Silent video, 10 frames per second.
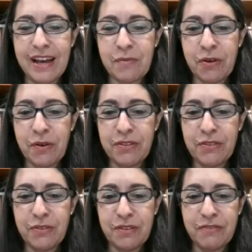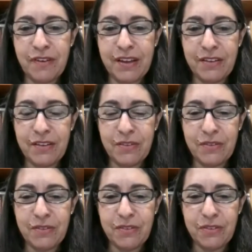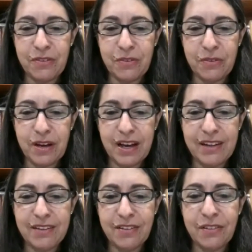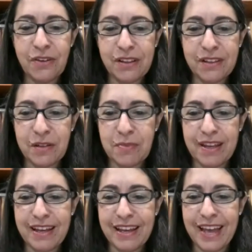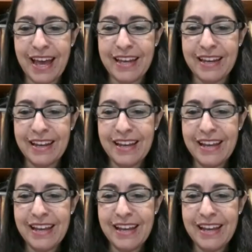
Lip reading: I'm going to invite you to learn a little bit again,